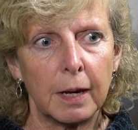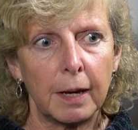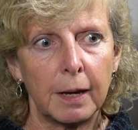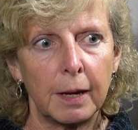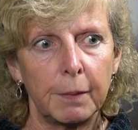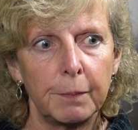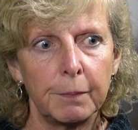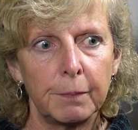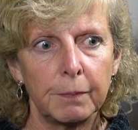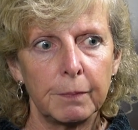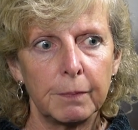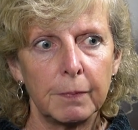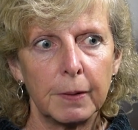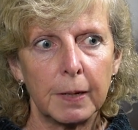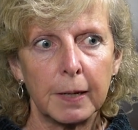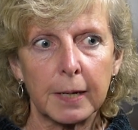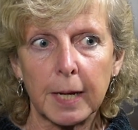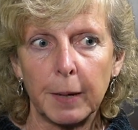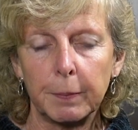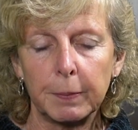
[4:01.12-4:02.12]

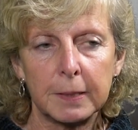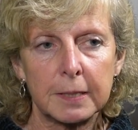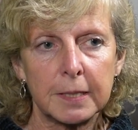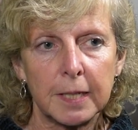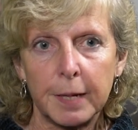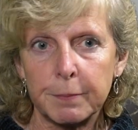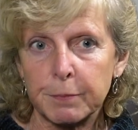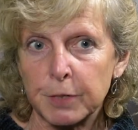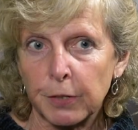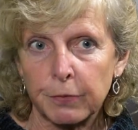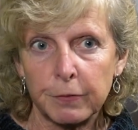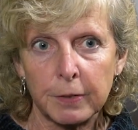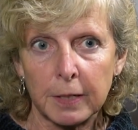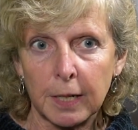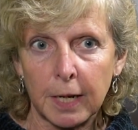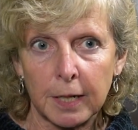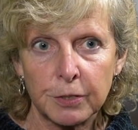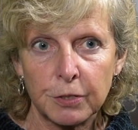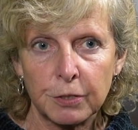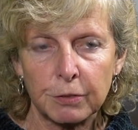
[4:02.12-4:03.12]
a couple of times over the
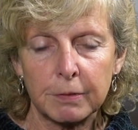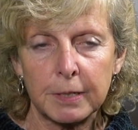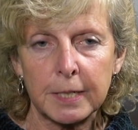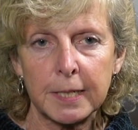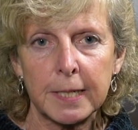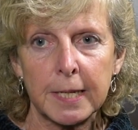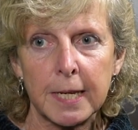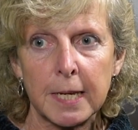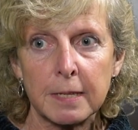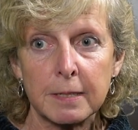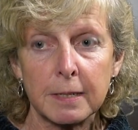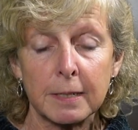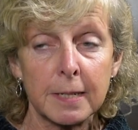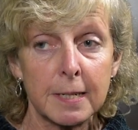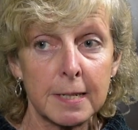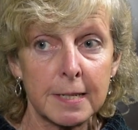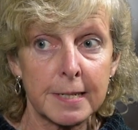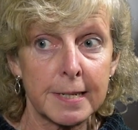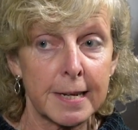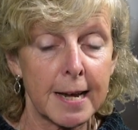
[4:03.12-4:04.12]
last 3 years, and
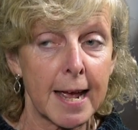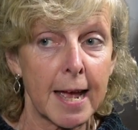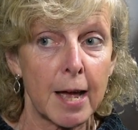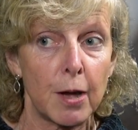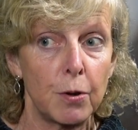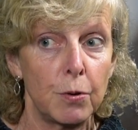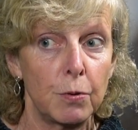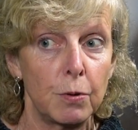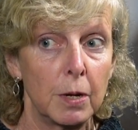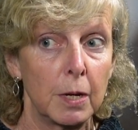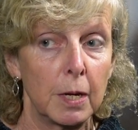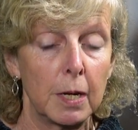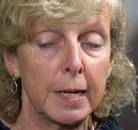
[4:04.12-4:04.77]
it now